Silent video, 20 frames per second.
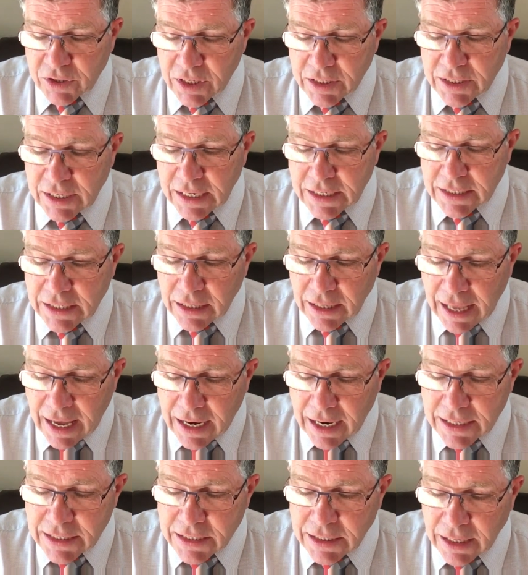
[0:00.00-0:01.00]
it says, let
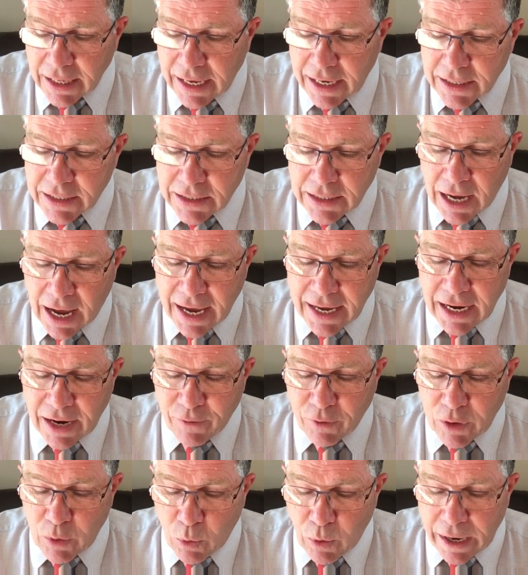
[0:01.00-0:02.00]
us lay aside
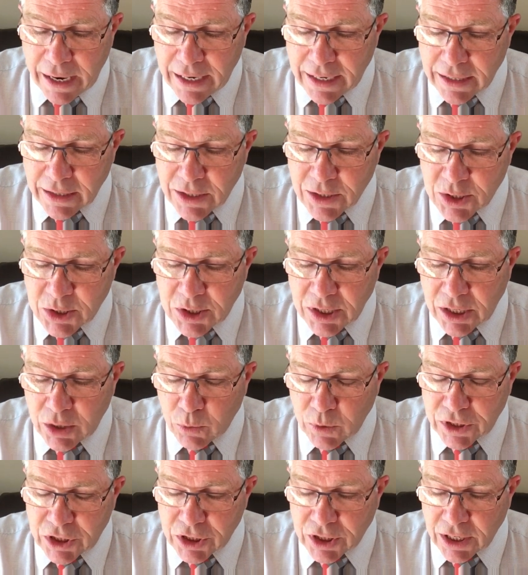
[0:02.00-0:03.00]
every weight and the sin
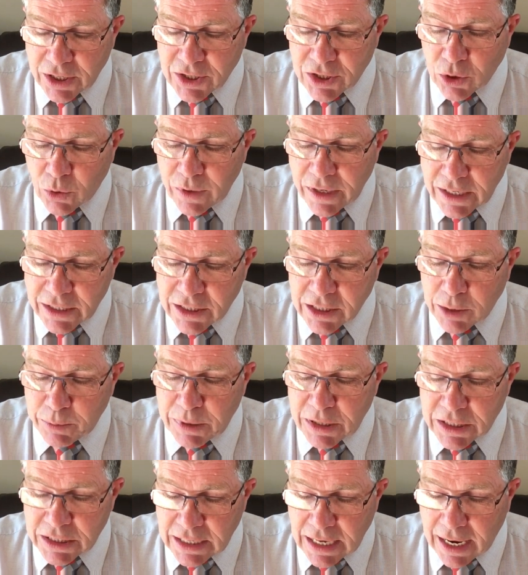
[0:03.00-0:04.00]
which does so easily
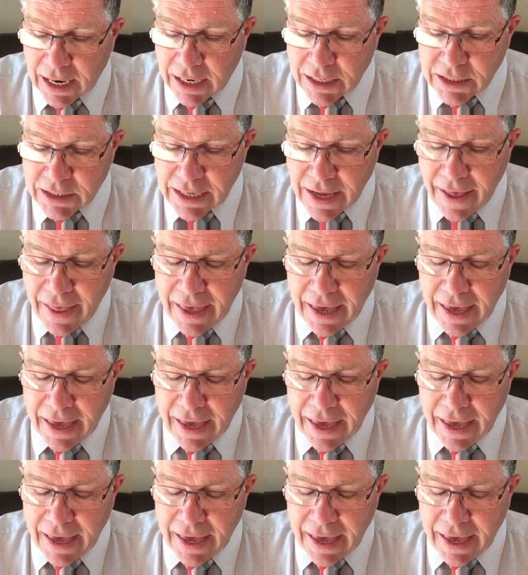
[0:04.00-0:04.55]
beset us,